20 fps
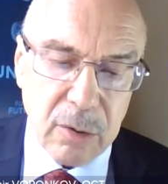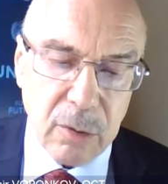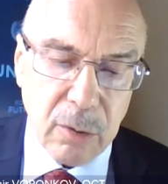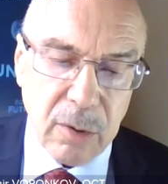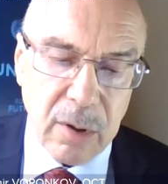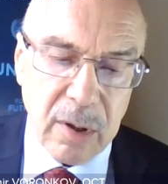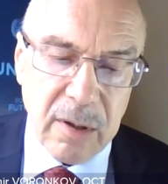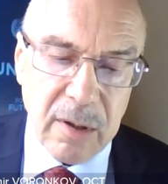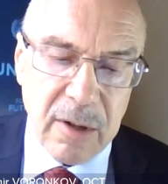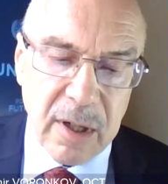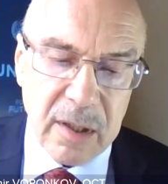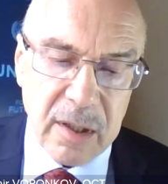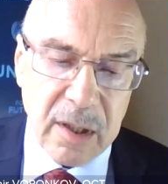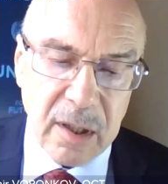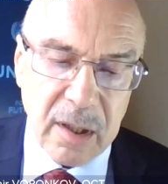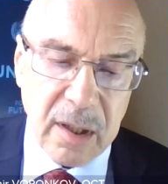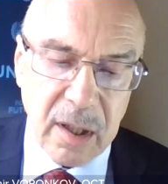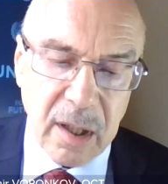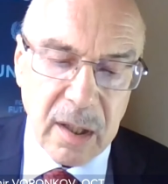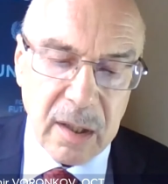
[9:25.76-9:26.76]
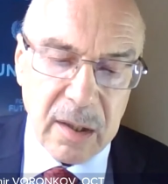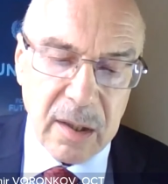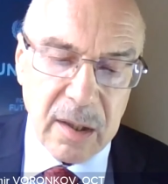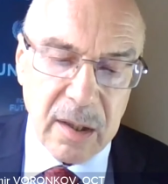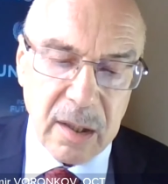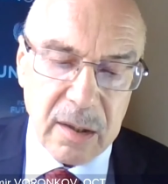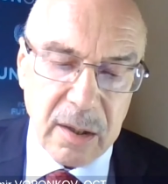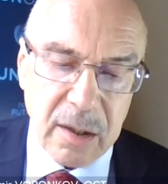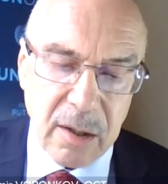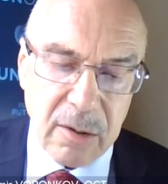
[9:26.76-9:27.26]
To eradicate
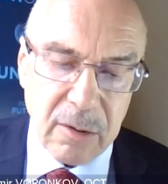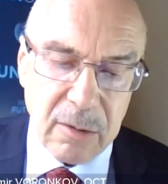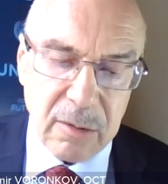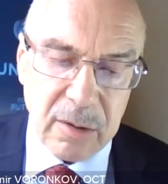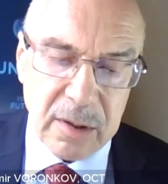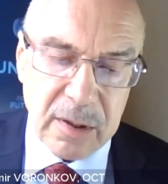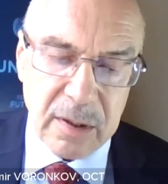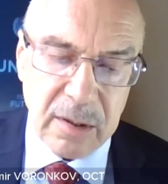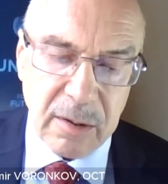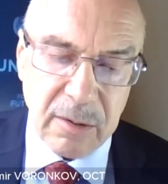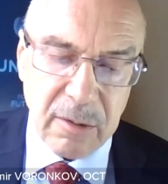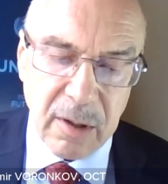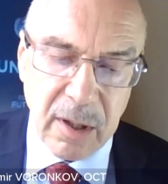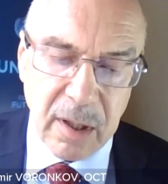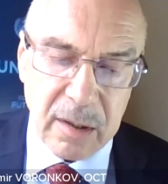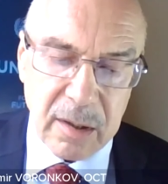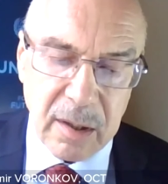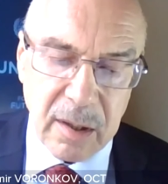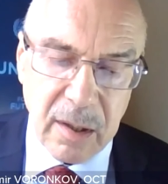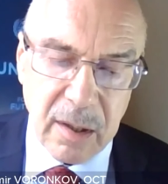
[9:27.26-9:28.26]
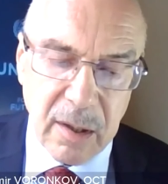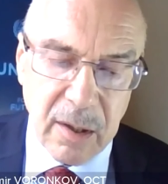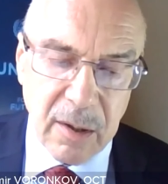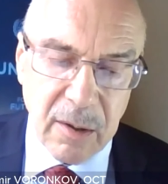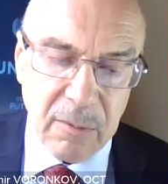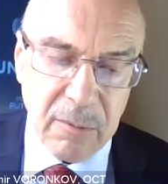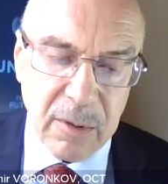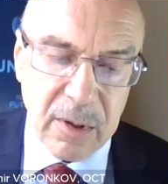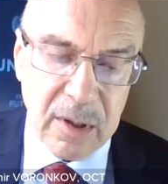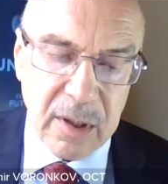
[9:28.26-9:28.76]
the terrorist threat,
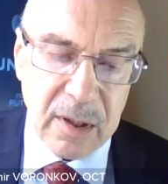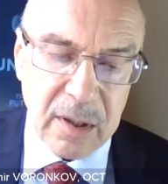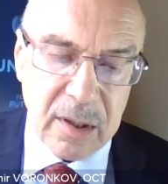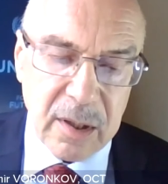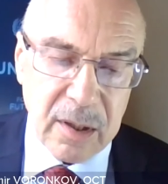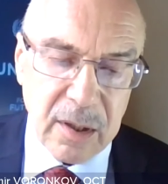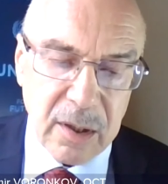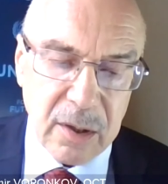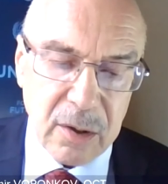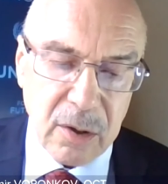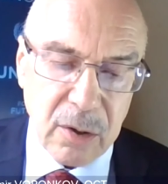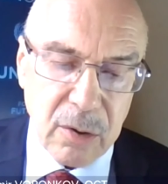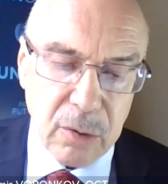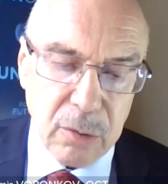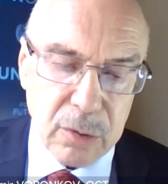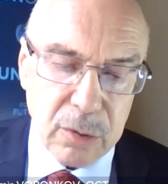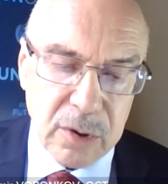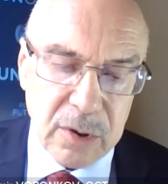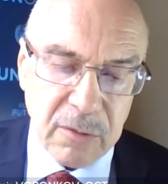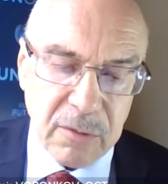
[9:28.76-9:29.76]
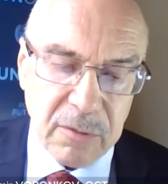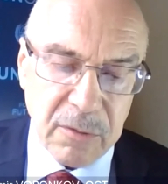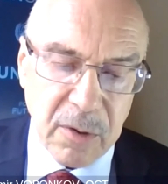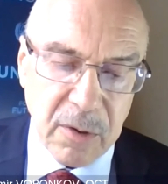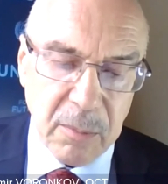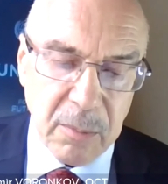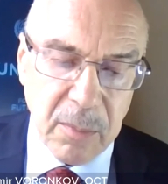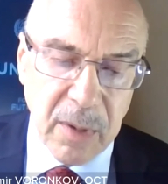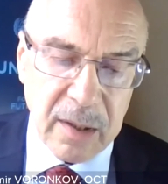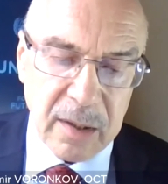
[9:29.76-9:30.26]
we need inclusive,
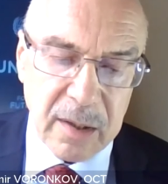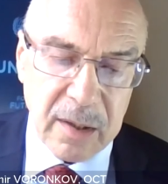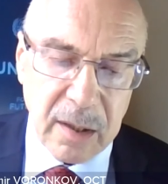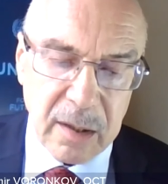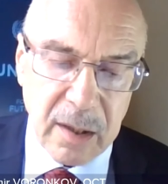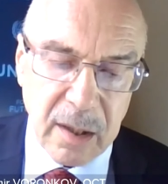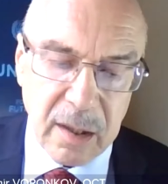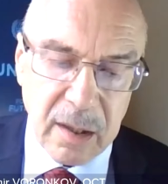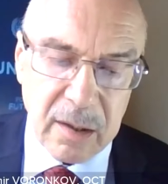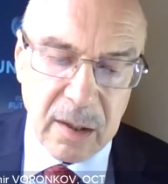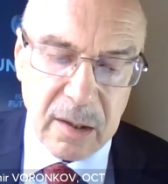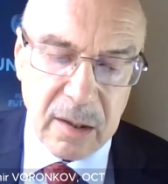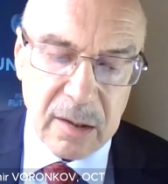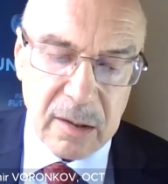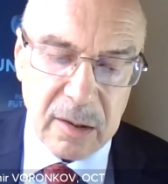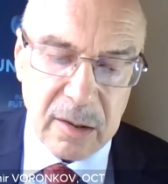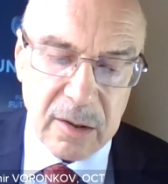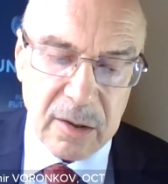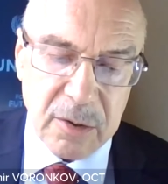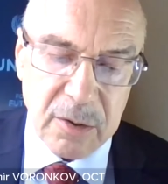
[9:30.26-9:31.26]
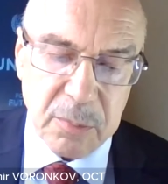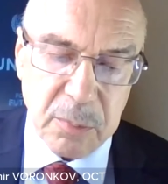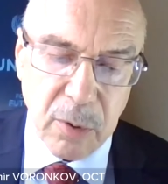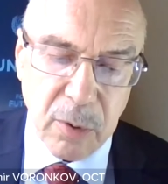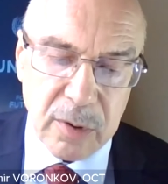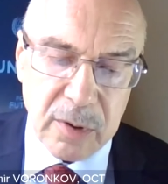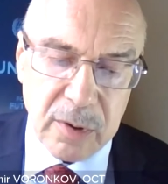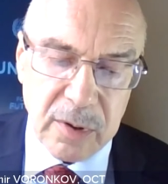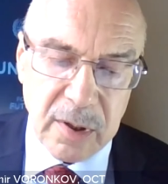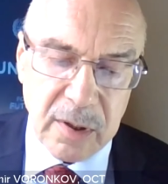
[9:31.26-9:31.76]
multilateral
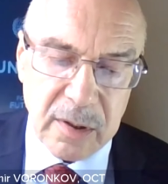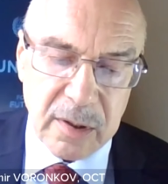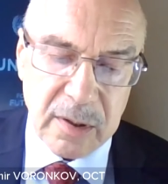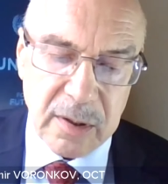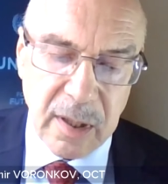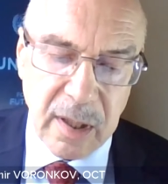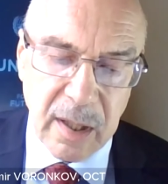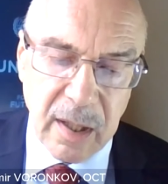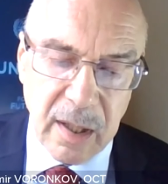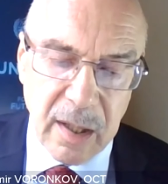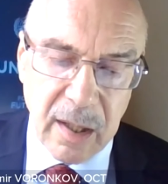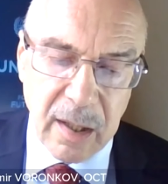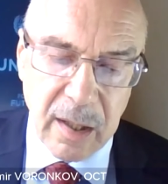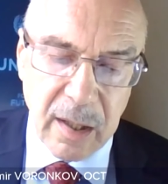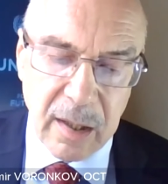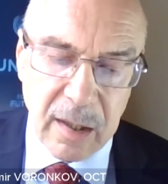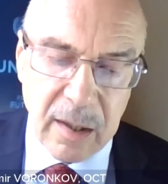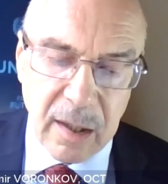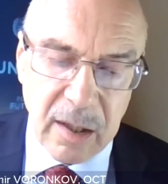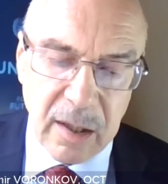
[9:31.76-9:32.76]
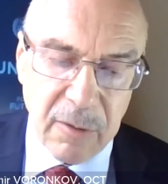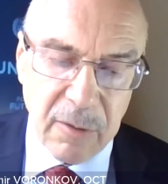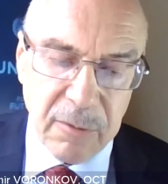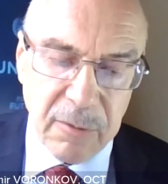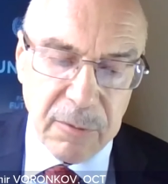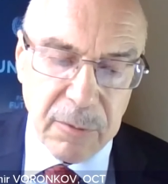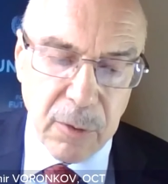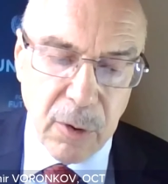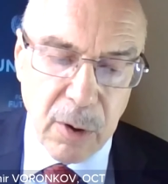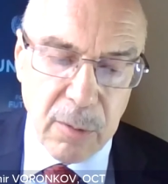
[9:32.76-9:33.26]
responses that are
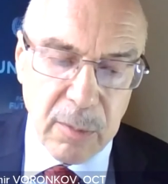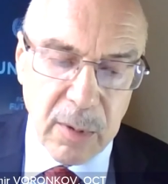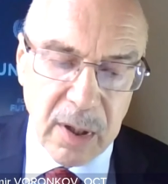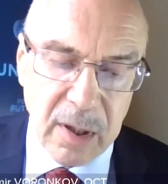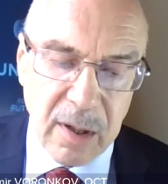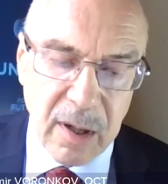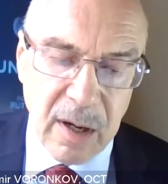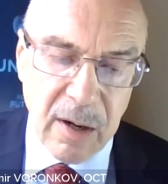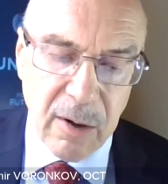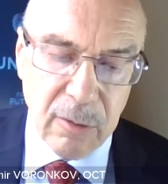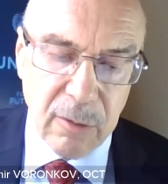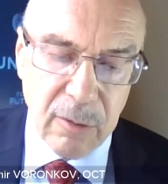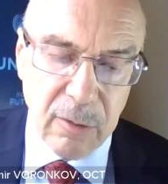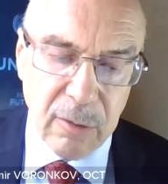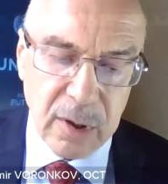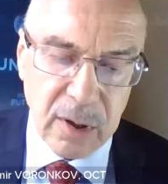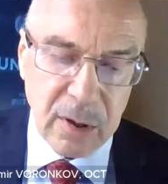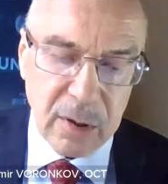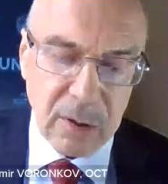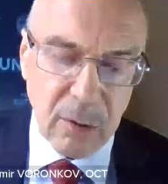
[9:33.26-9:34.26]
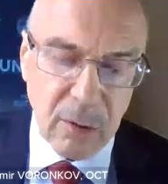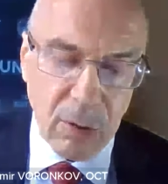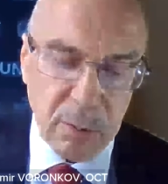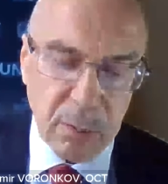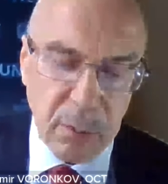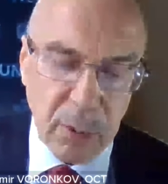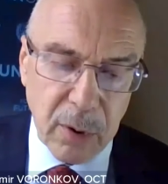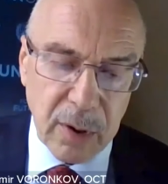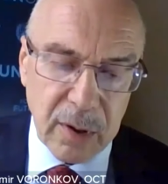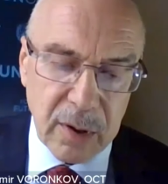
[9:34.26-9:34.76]
firmly grounded
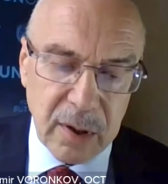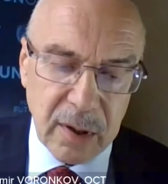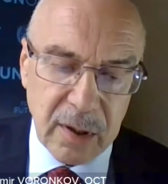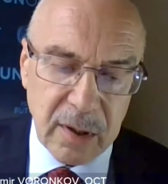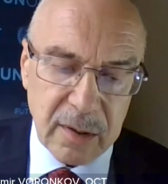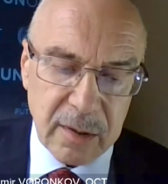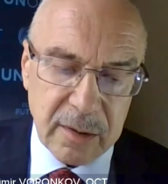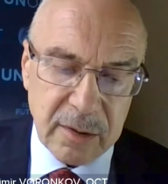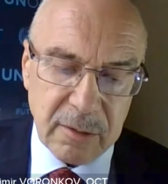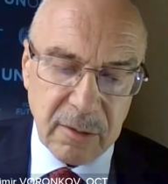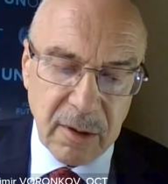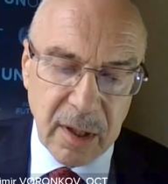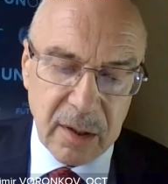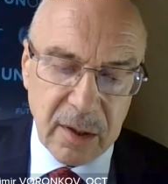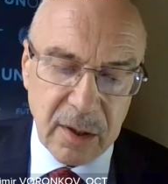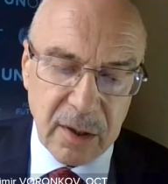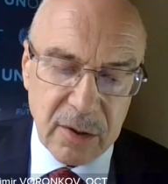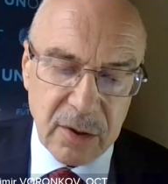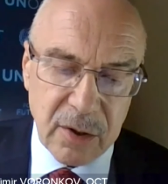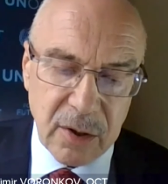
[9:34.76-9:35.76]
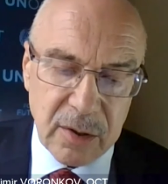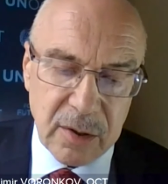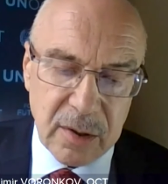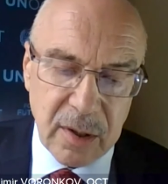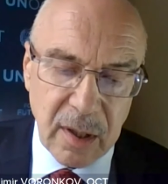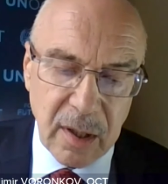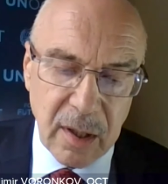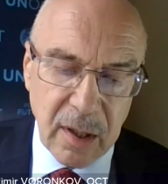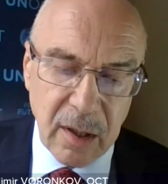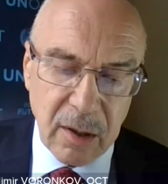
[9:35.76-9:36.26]
on political
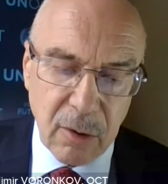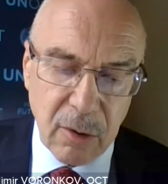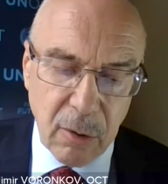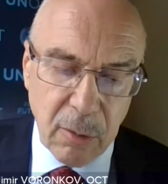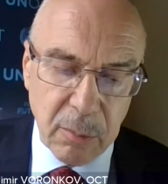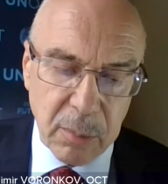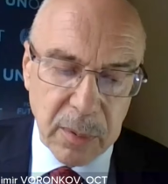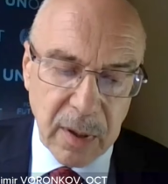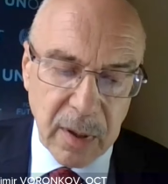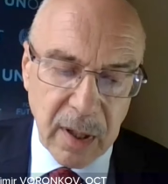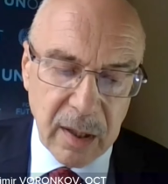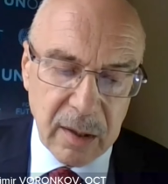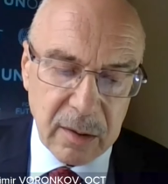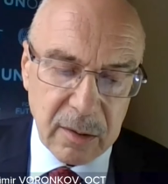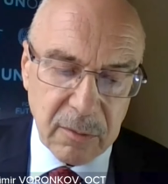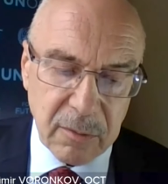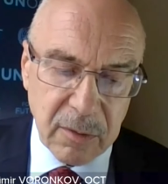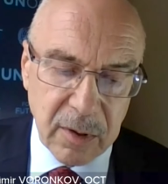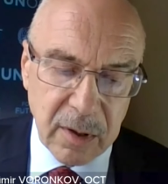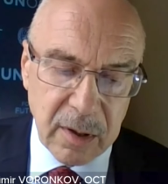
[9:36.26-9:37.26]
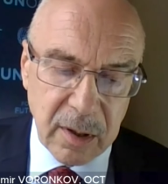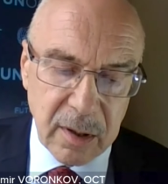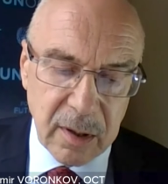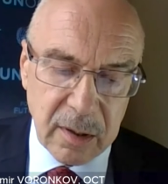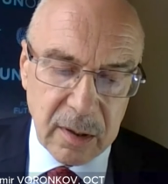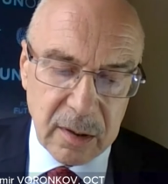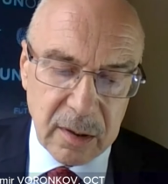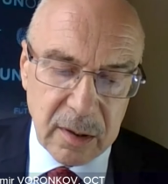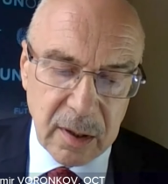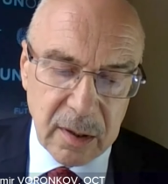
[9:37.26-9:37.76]
strategies compliant with
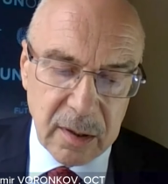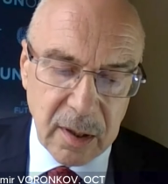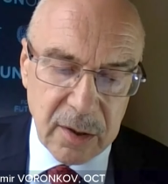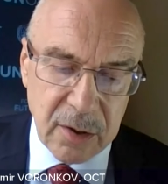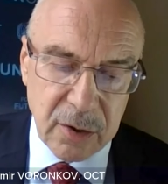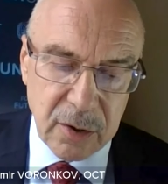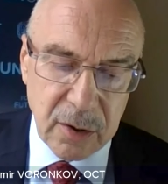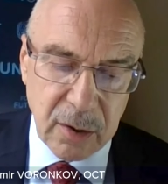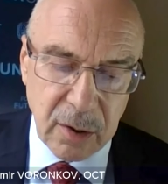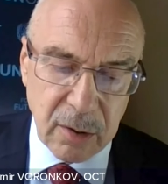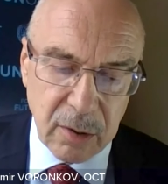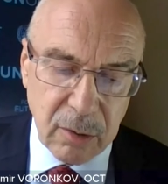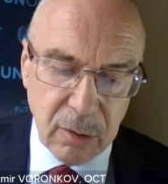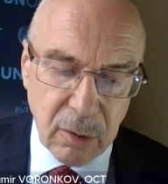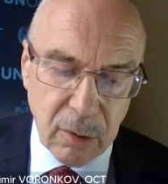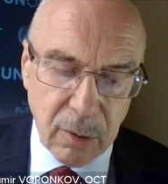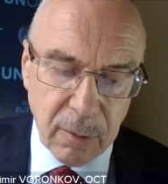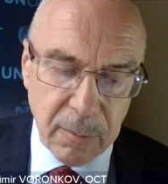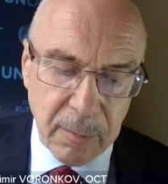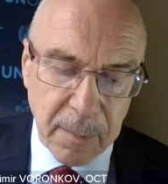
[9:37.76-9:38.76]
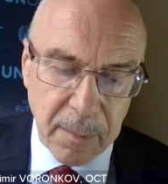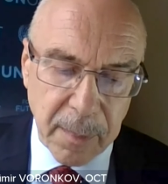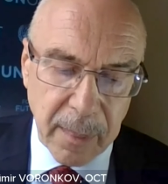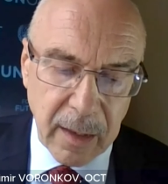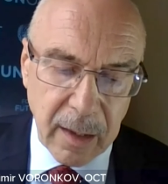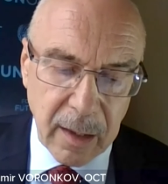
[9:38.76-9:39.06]
international law,